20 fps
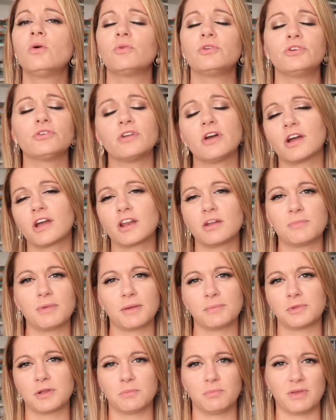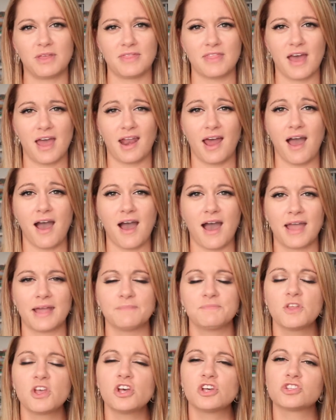well, you're not gonna be able to bid that
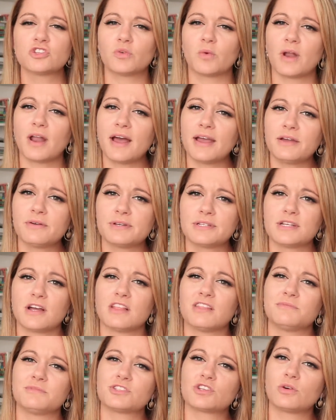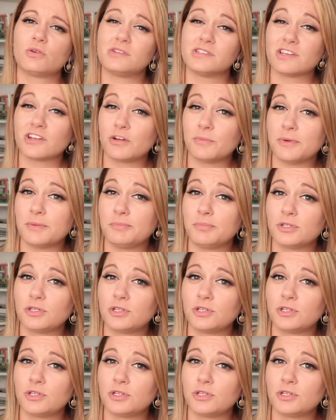high. So what I always tell them is go a little bit